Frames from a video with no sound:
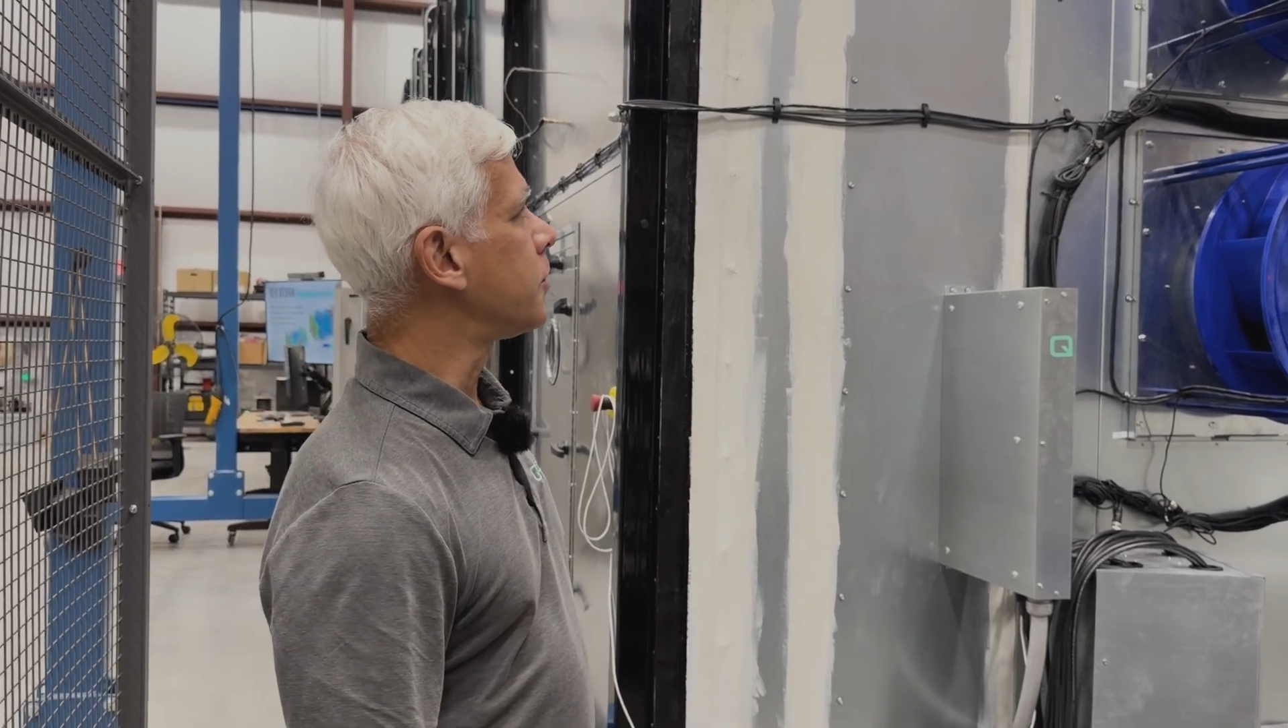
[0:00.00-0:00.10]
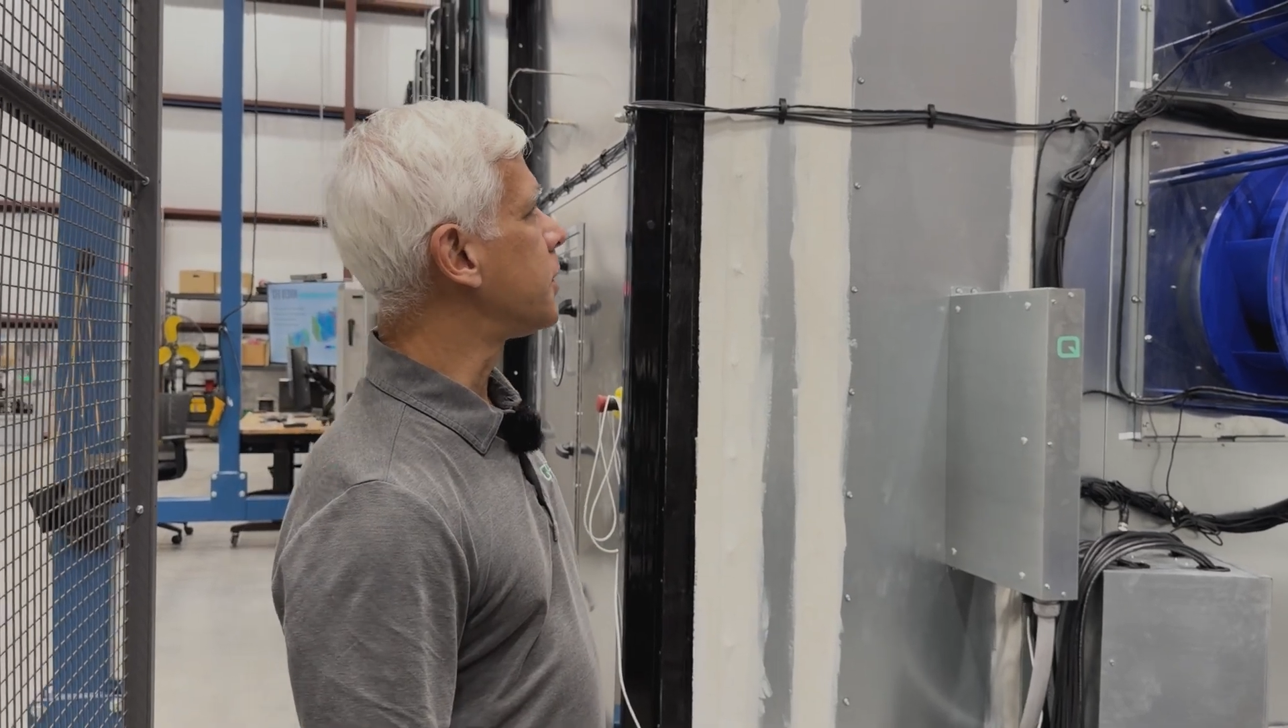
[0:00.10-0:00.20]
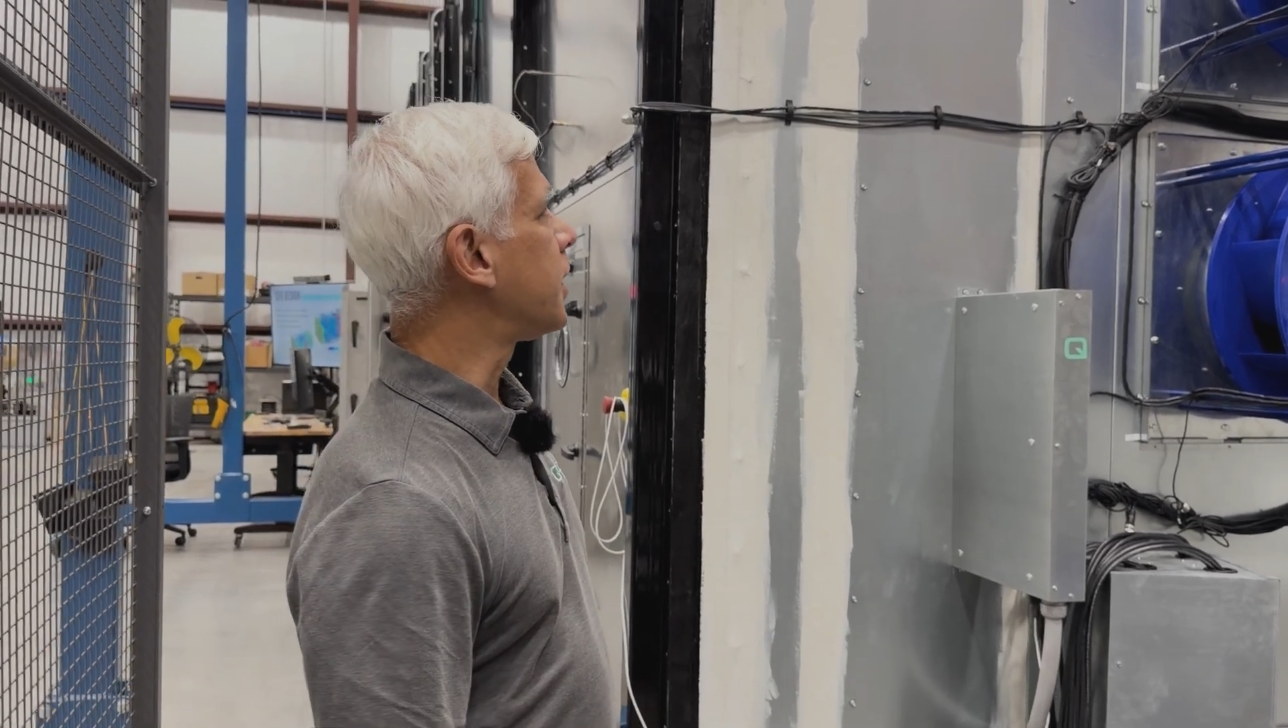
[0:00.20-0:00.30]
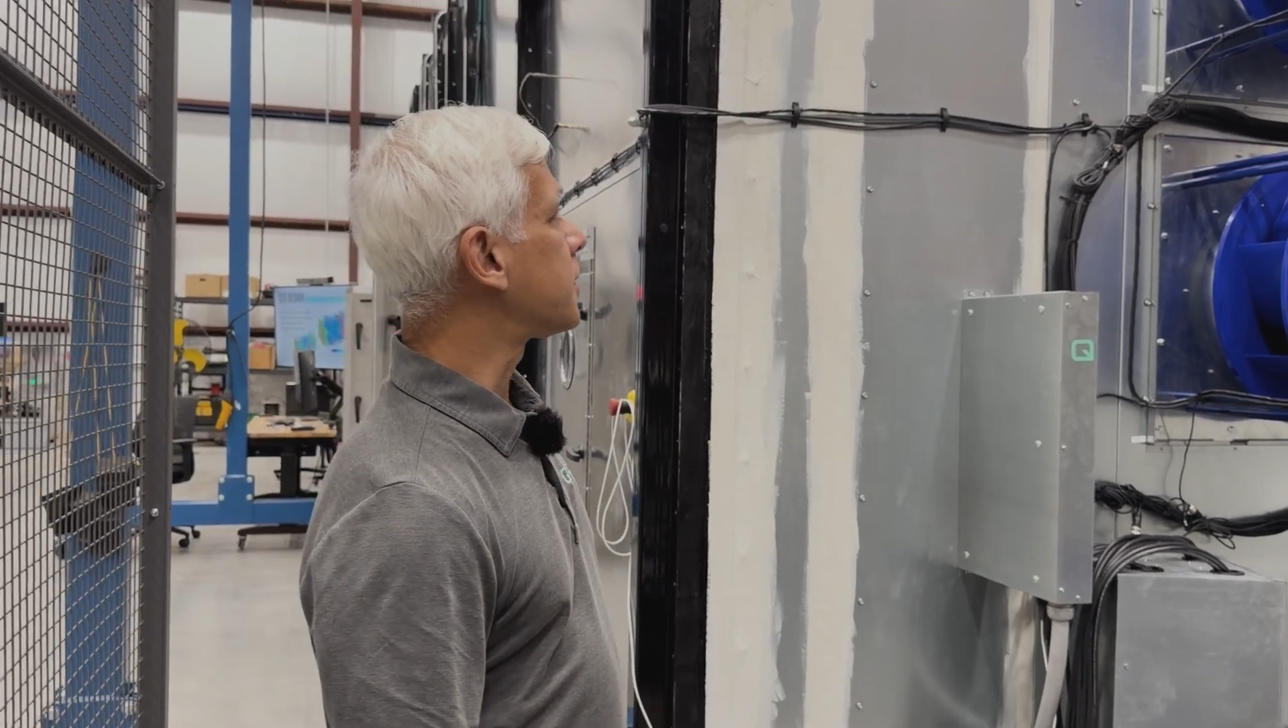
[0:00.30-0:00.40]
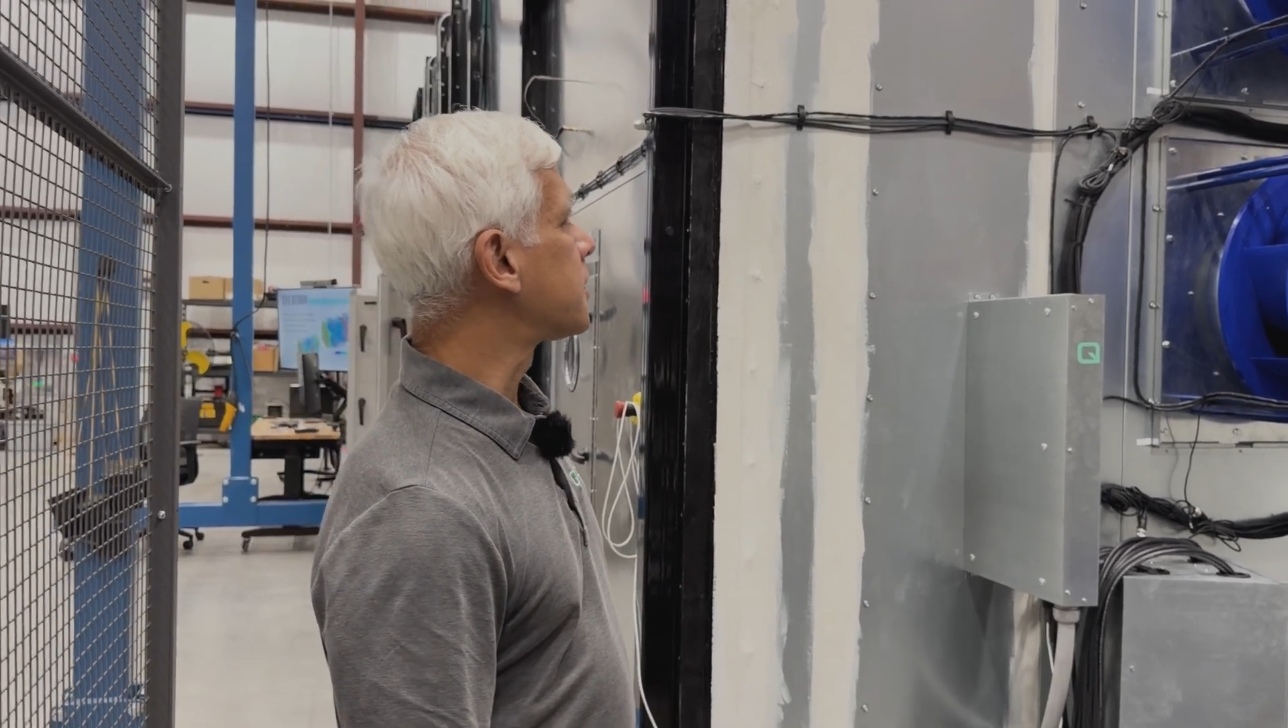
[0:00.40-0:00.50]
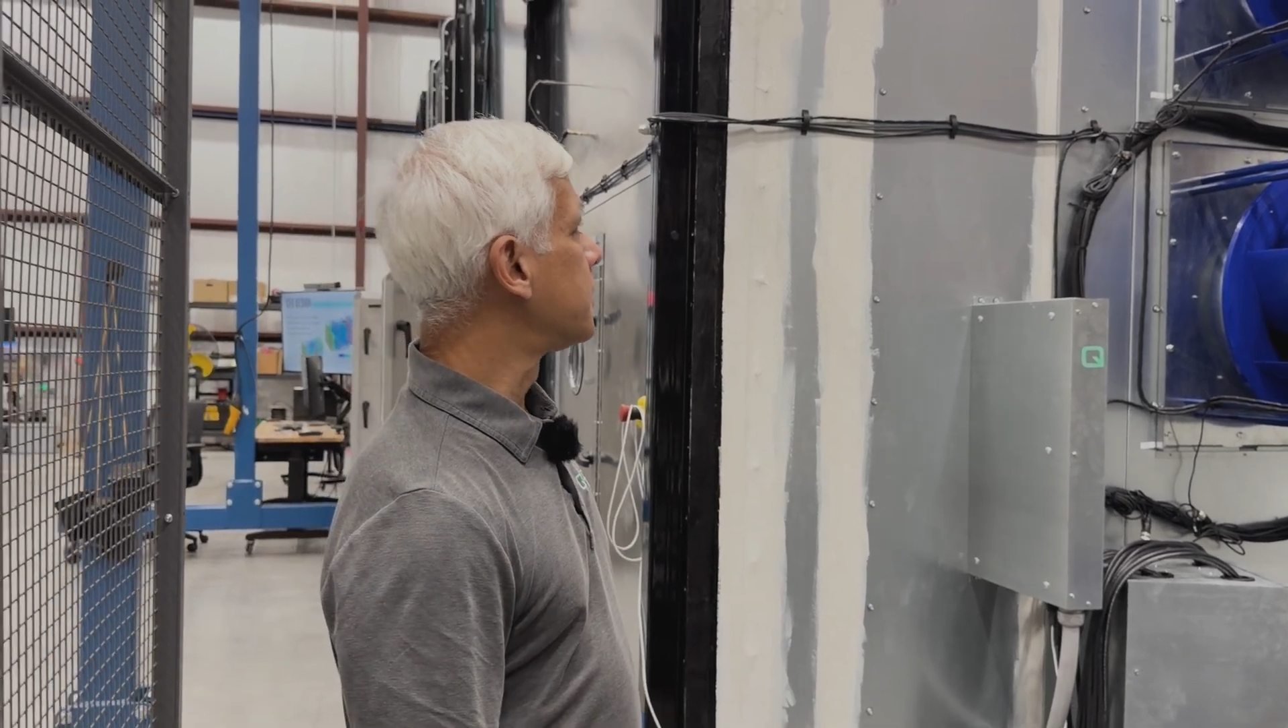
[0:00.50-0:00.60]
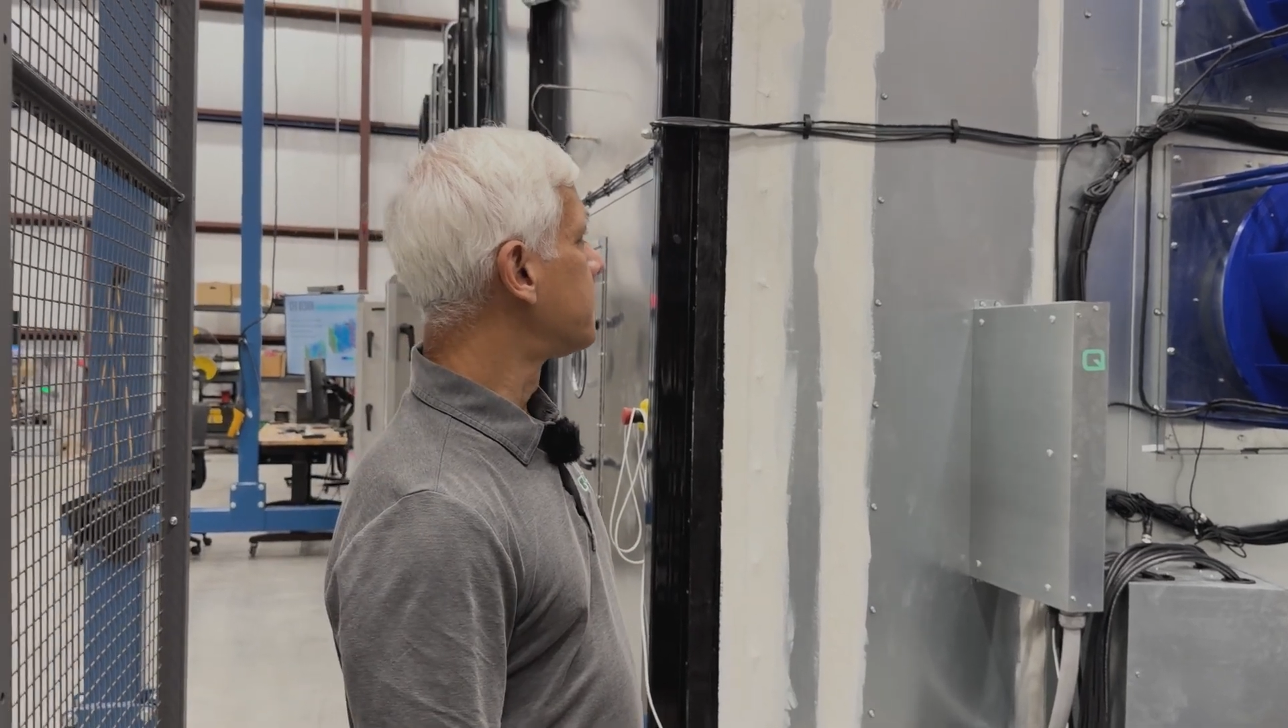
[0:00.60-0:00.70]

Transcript: test.